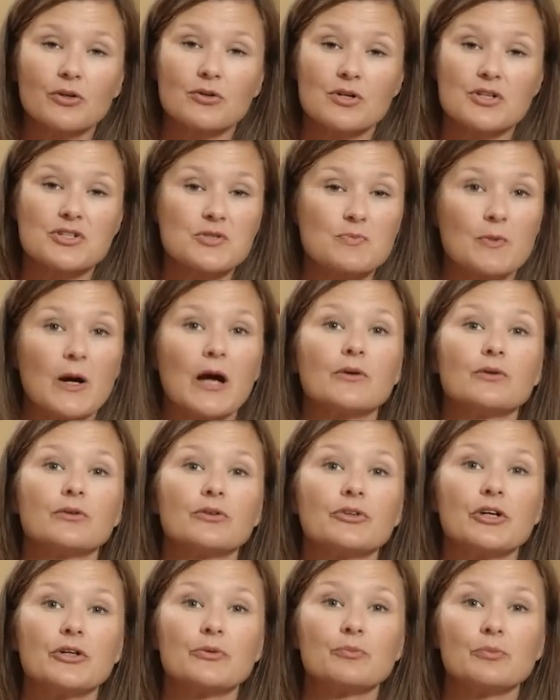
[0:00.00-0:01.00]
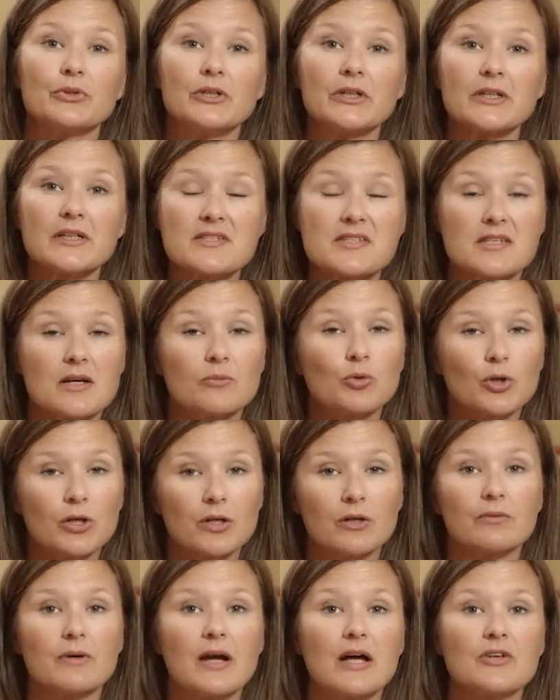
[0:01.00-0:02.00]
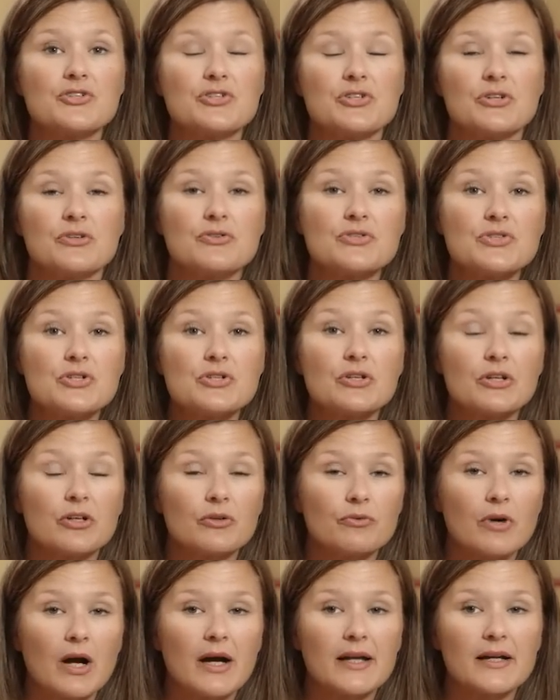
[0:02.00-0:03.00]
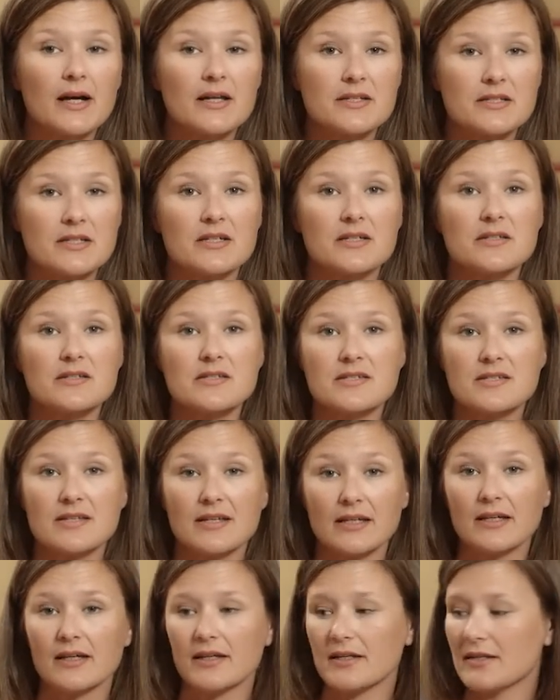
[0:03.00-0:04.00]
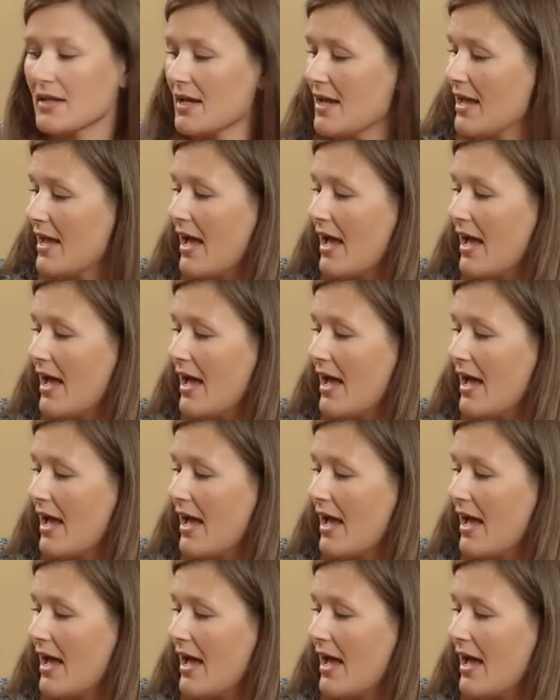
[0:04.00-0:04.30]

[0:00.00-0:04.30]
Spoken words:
or a spiral notebook somewhere around 2 so you can write ideas in.